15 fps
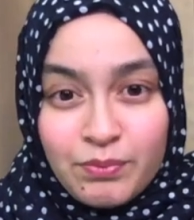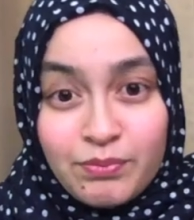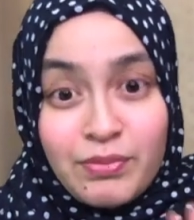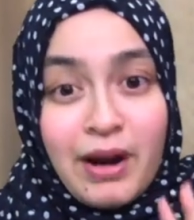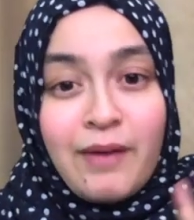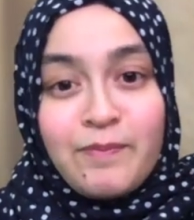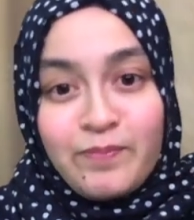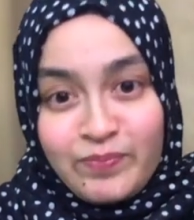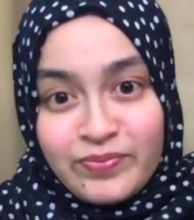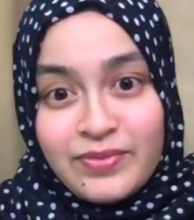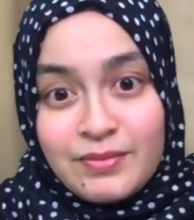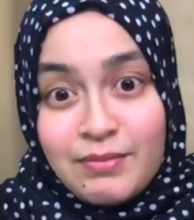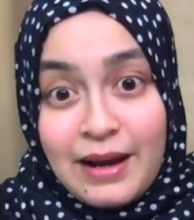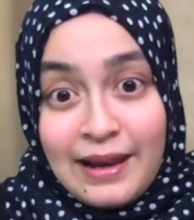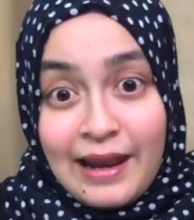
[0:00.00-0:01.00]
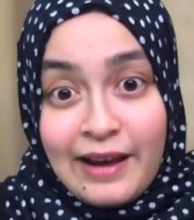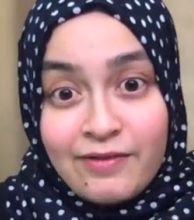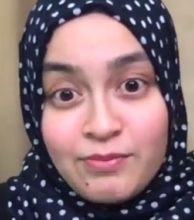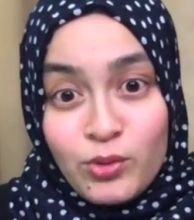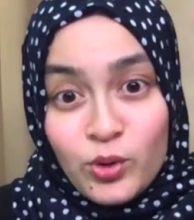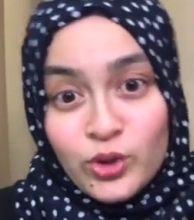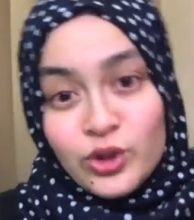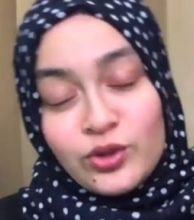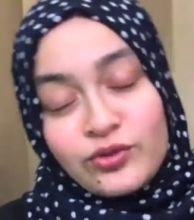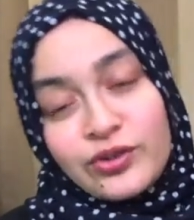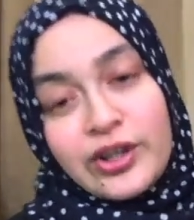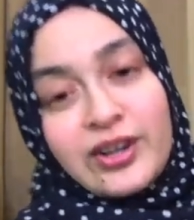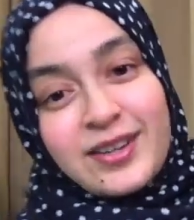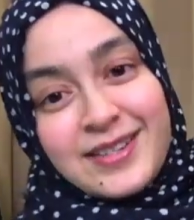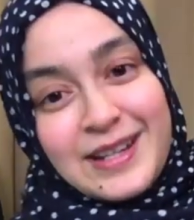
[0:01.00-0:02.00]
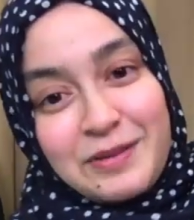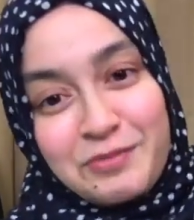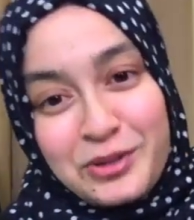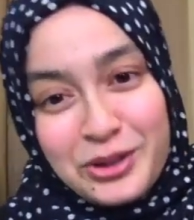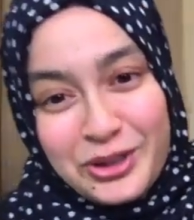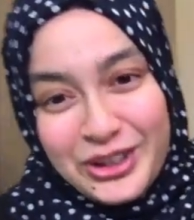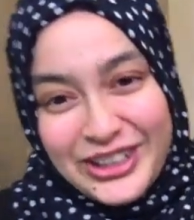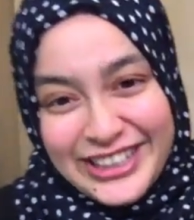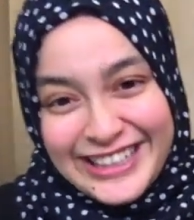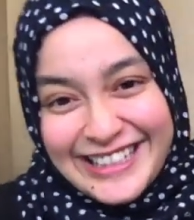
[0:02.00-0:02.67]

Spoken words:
my life motto, for example.